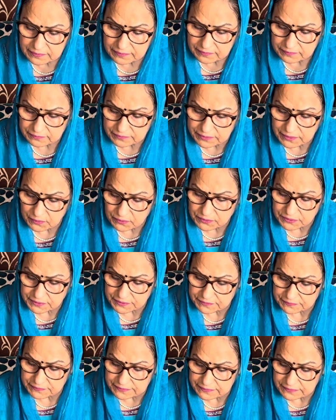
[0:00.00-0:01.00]
Without
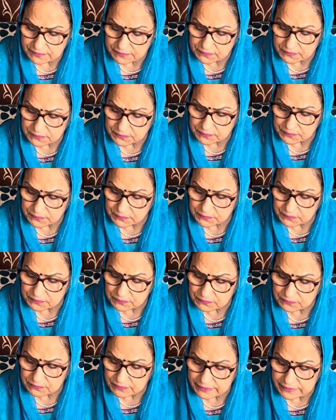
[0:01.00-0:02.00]
serving the true Guru,
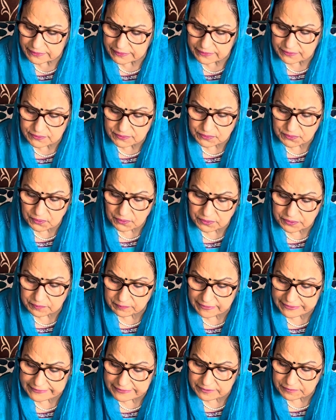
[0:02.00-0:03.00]
one is not
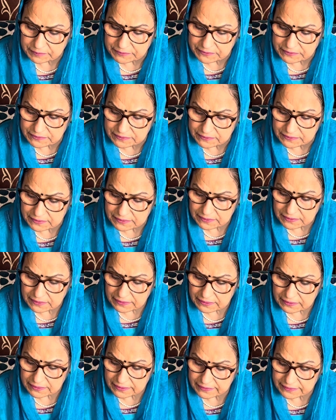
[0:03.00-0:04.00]
emancipated.
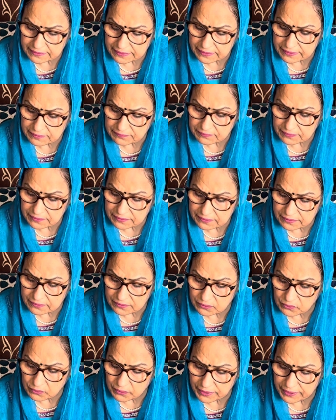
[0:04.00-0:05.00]
Let anyone
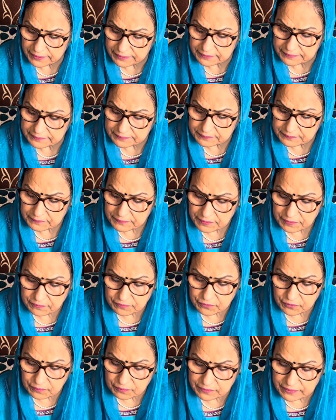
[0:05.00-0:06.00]
inquire
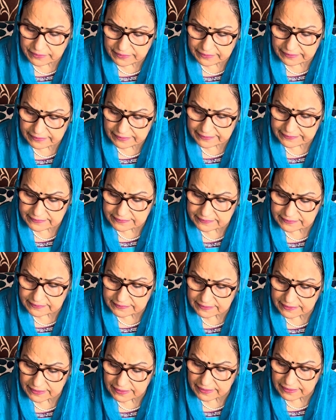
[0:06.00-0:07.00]
from the
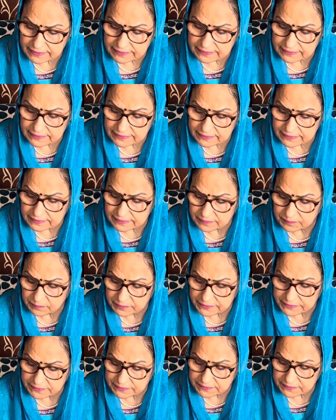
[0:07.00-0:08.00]
enlightened and the
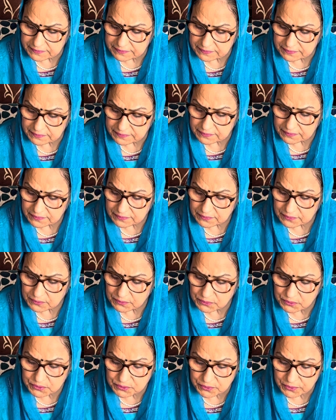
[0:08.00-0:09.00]
contemplator.
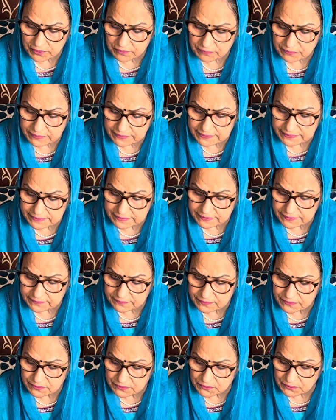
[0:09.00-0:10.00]
Whosoever
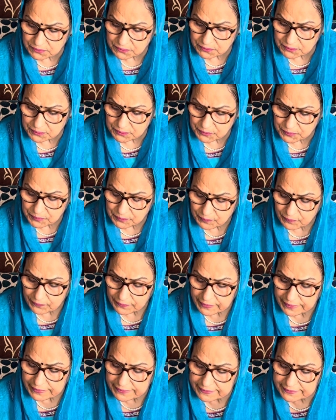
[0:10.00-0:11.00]
serves the true Guru,
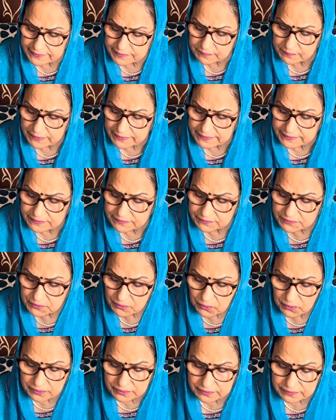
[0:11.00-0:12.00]
he is blessed with
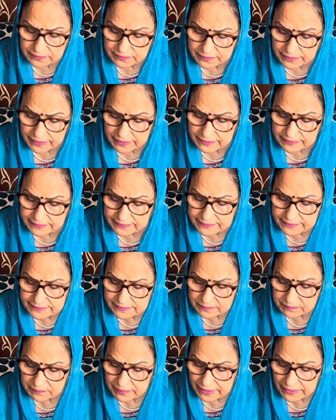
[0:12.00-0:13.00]
honor and is
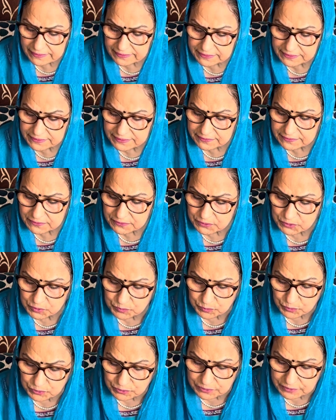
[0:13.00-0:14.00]
embellished at the true
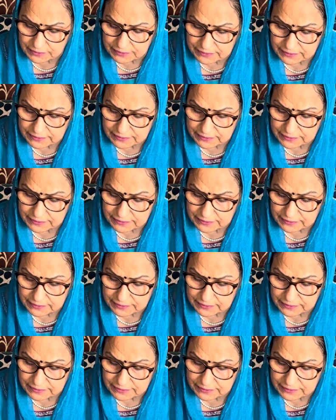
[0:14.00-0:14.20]
portal.